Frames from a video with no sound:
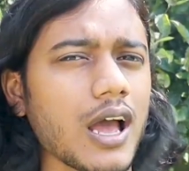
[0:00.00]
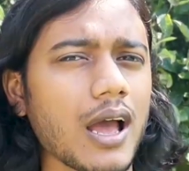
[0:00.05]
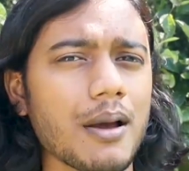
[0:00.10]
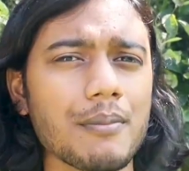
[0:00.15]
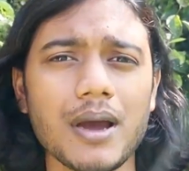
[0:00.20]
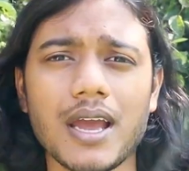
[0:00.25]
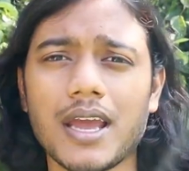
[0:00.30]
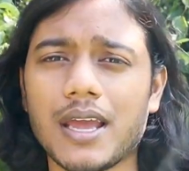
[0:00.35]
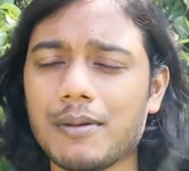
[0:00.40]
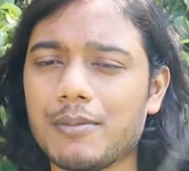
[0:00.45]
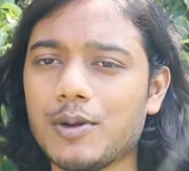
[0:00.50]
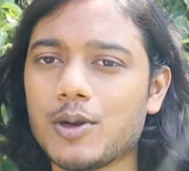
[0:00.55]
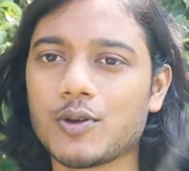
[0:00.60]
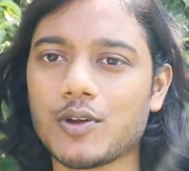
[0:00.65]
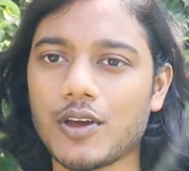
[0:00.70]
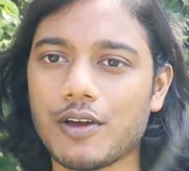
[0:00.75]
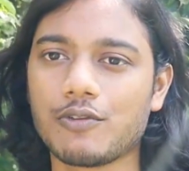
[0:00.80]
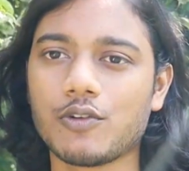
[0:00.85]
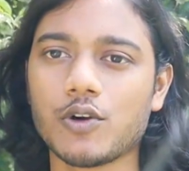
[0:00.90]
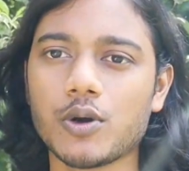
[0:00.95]
am I able
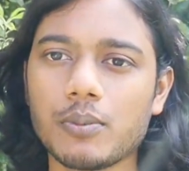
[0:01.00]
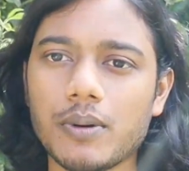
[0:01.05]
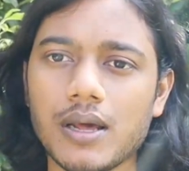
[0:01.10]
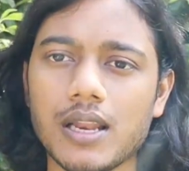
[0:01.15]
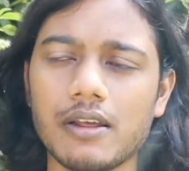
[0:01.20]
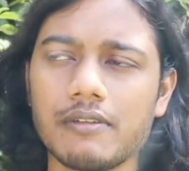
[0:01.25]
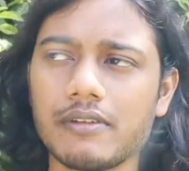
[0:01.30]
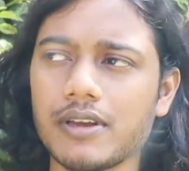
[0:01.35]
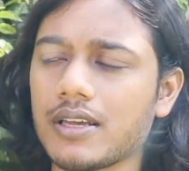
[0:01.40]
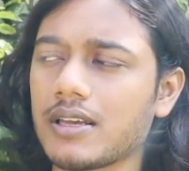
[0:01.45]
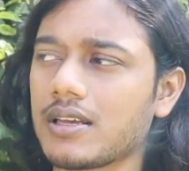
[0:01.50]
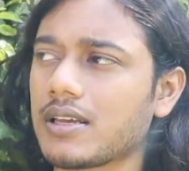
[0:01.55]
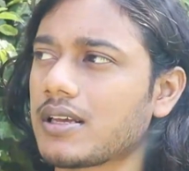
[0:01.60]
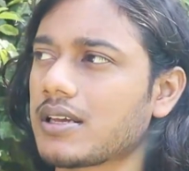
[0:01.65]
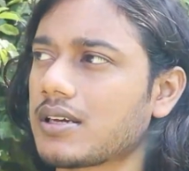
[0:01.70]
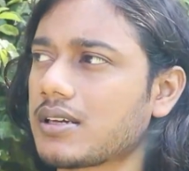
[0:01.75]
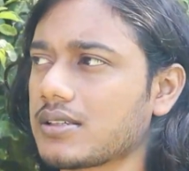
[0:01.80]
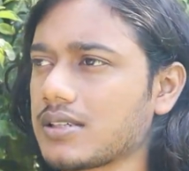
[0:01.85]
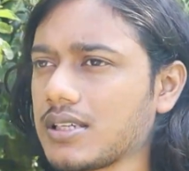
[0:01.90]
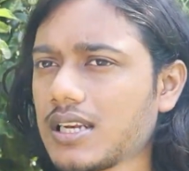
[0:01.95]
to afford my living,
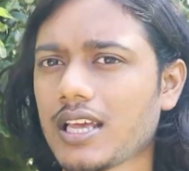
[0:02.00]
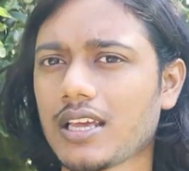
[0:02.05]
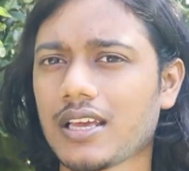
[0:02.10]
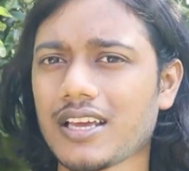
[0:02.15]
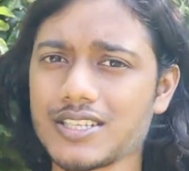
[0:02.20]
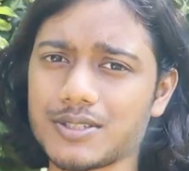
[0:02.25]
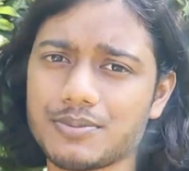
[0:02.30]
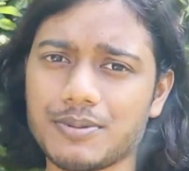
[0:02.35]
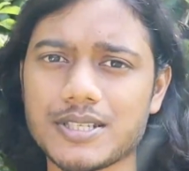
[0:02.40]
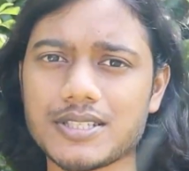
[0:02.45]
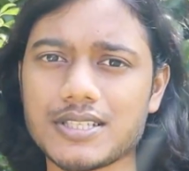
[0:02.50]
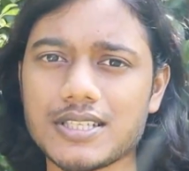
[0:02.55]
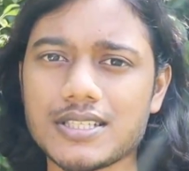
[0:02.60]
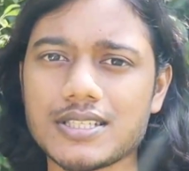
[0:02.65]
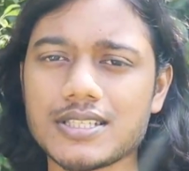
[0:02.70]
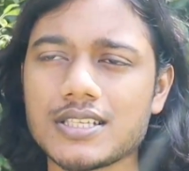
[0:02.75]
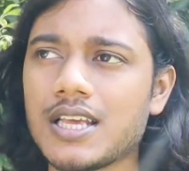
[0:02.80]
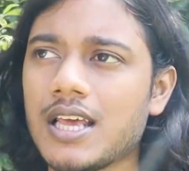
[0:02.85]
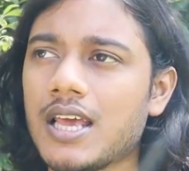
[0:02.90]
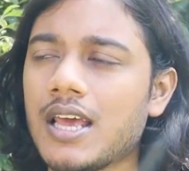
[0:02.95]
like
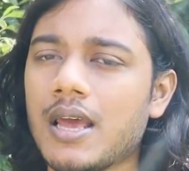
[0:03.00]
expenses?